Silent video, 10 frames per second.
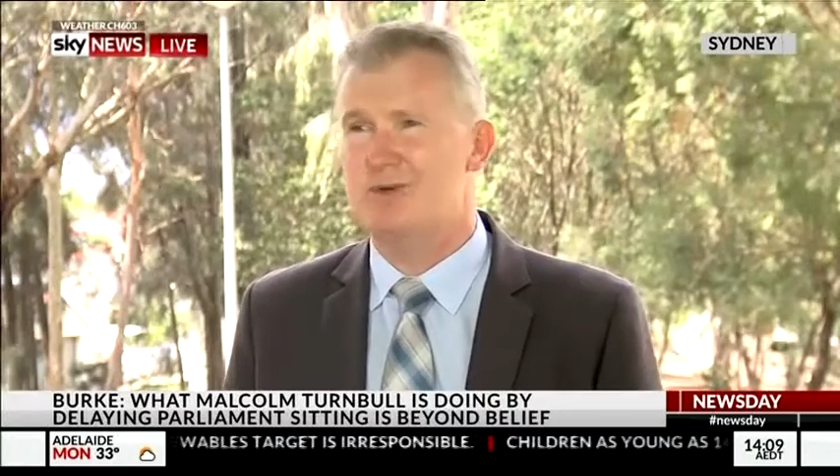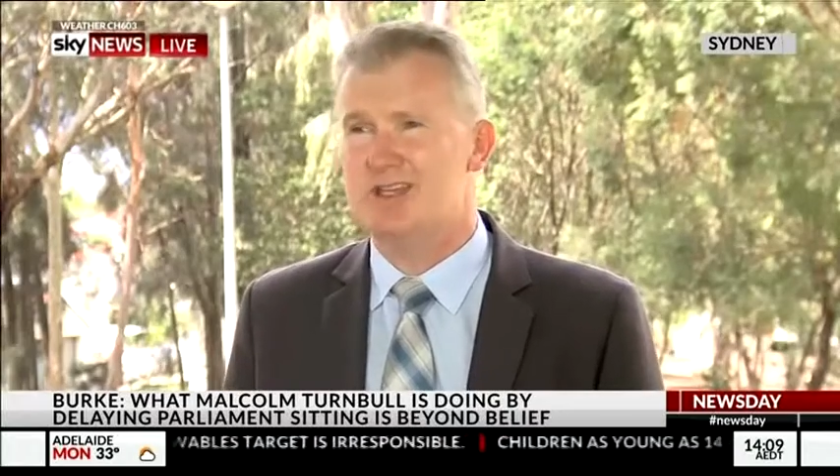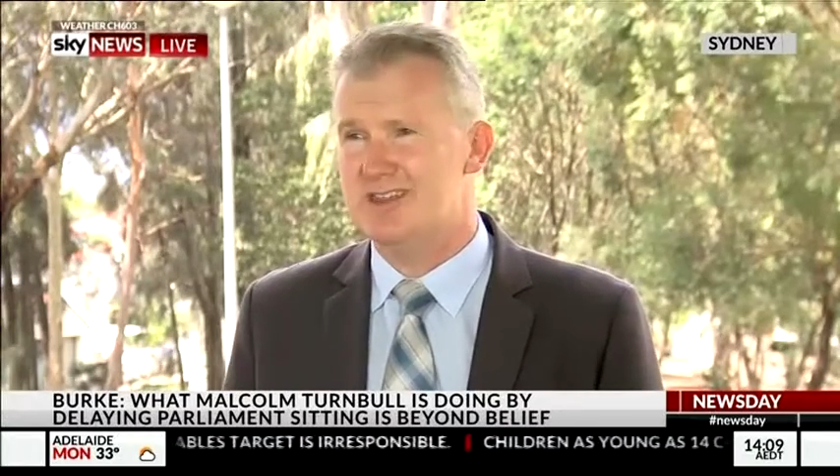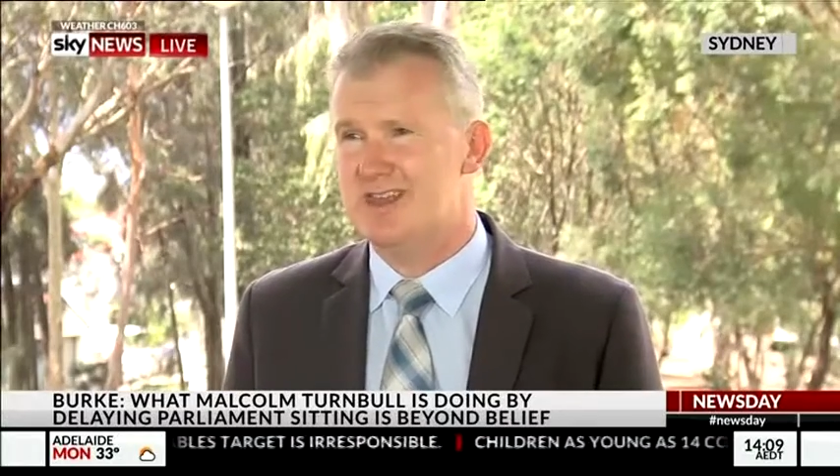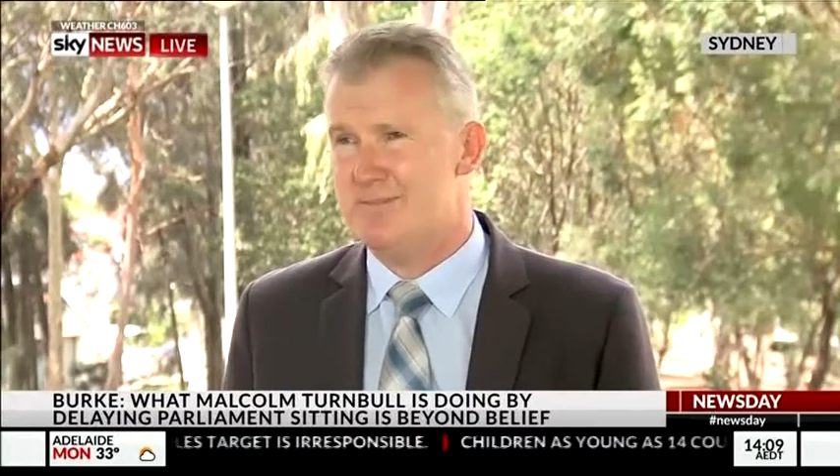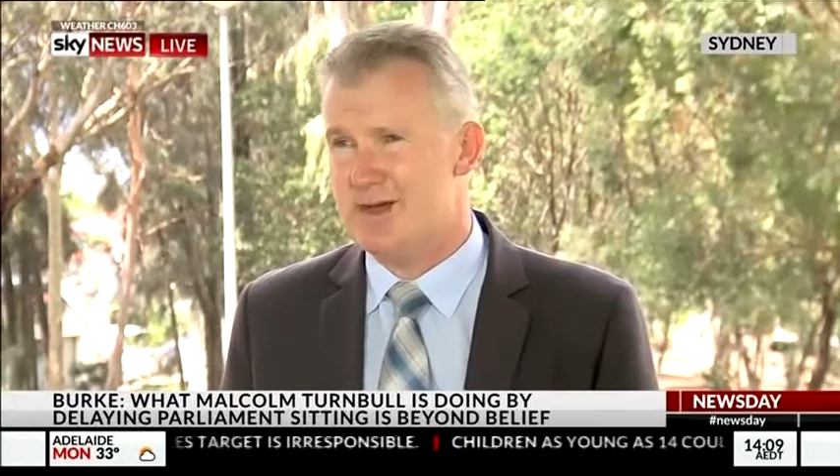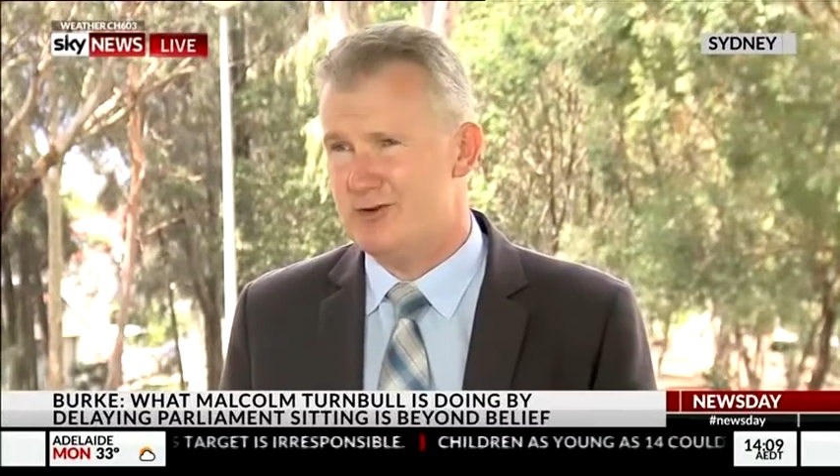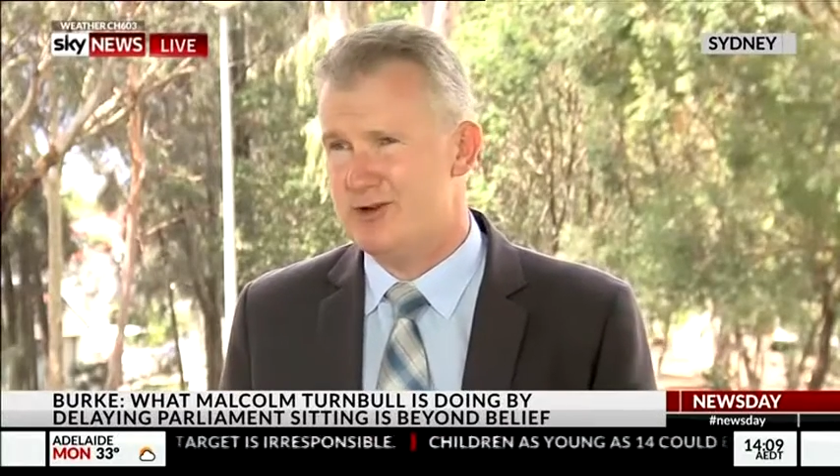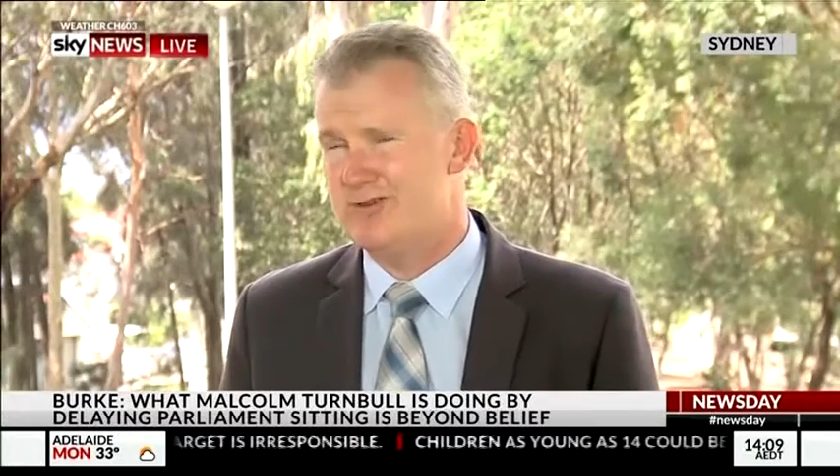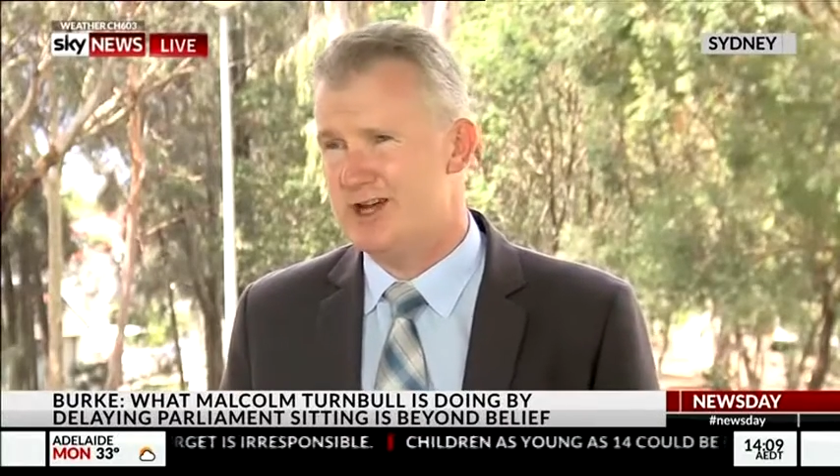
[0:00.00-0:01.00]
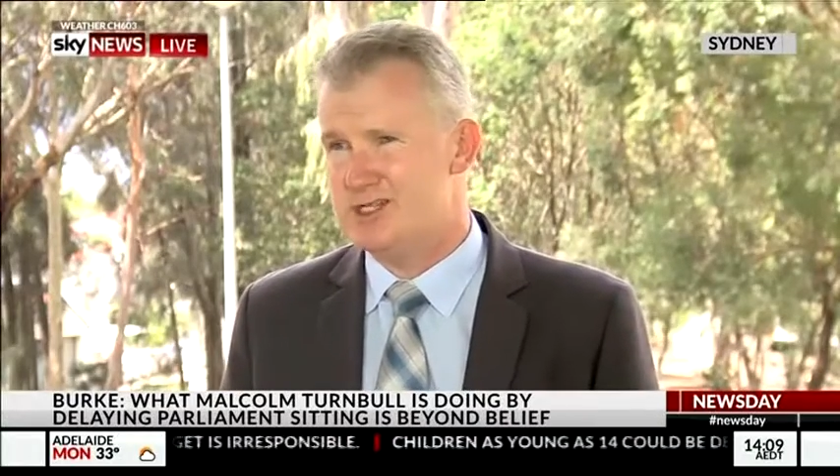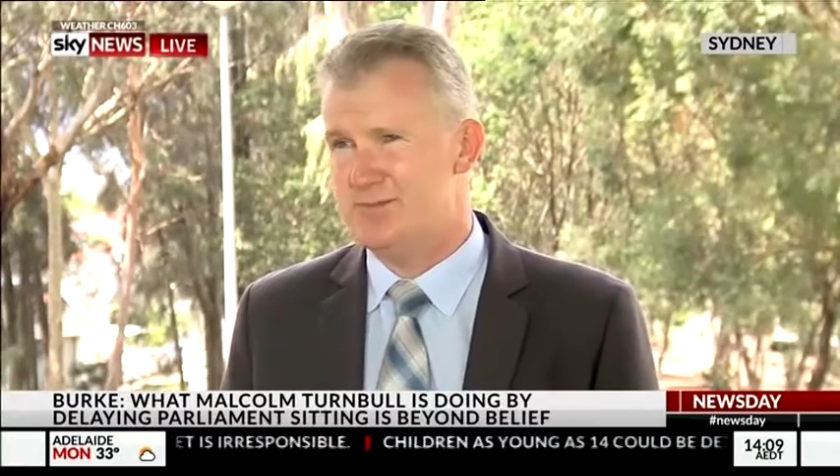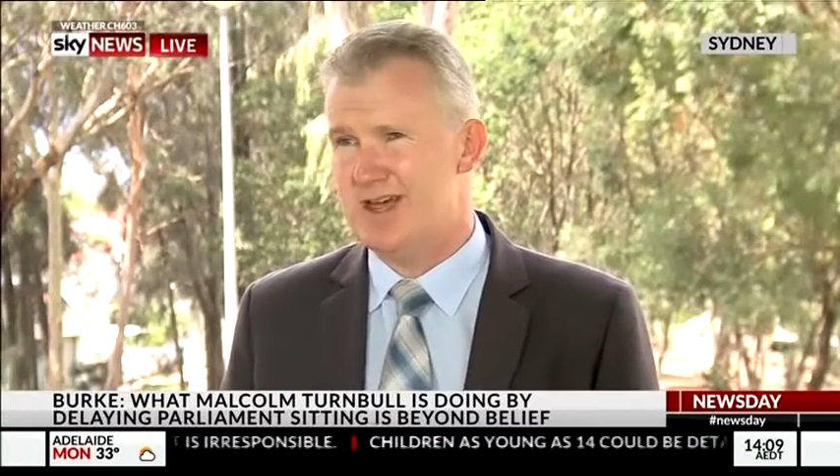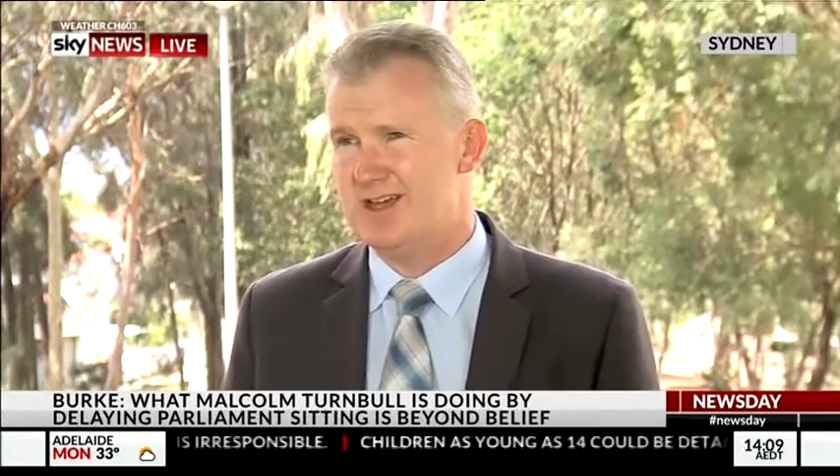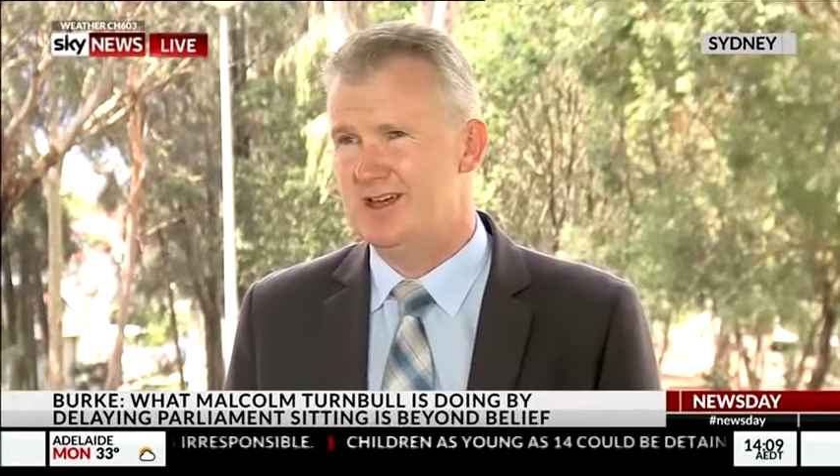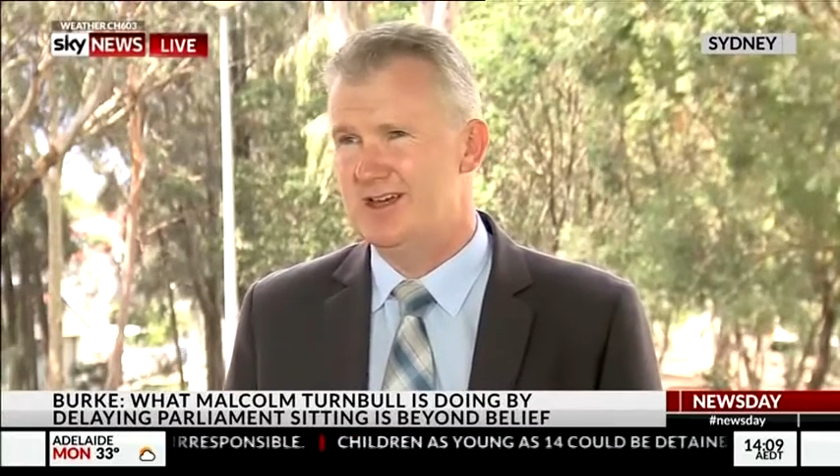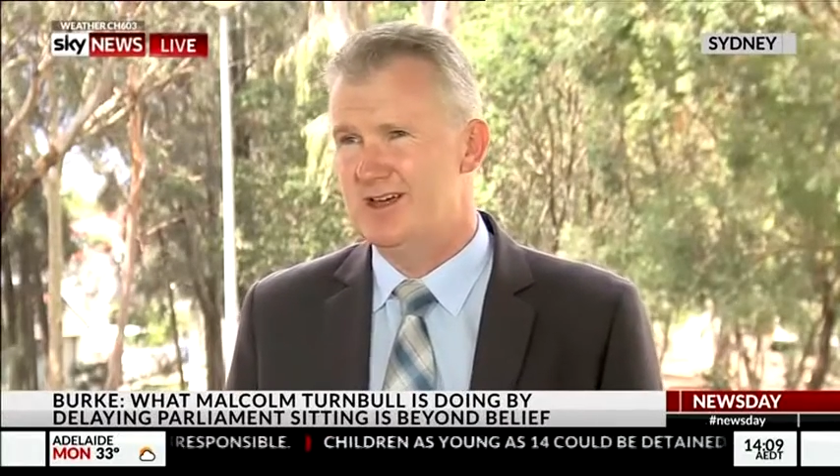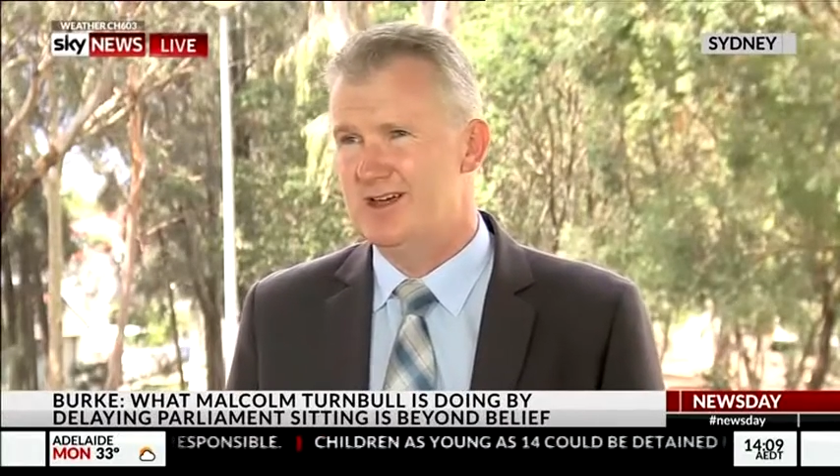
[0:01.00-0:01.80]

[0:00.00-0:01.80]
able to get their penalty rates back.